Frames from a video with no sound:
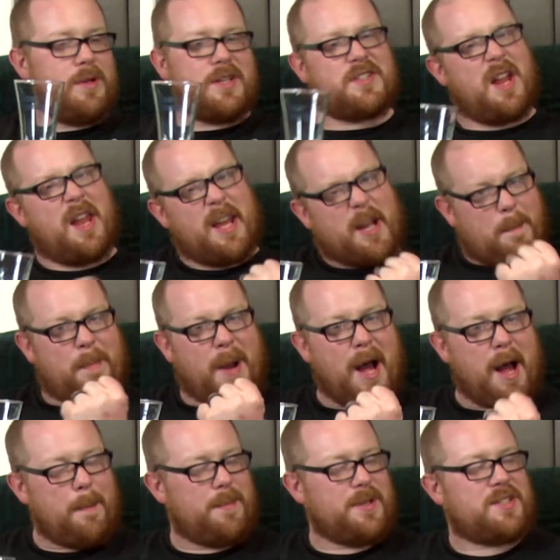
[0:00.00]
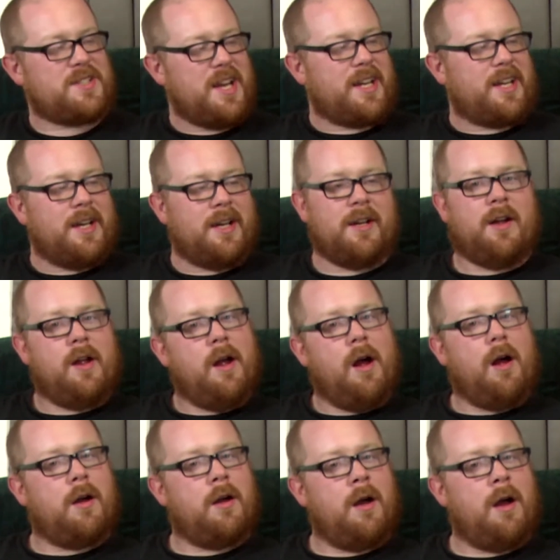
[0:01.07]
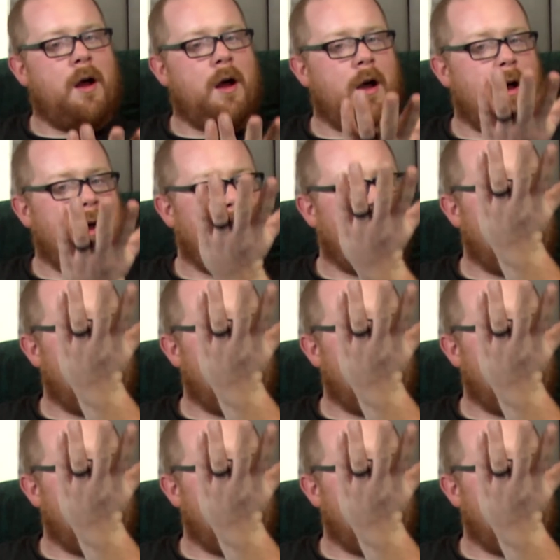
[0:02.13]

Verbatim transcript: But it's not like a pop. It's like no. a. Oh. It's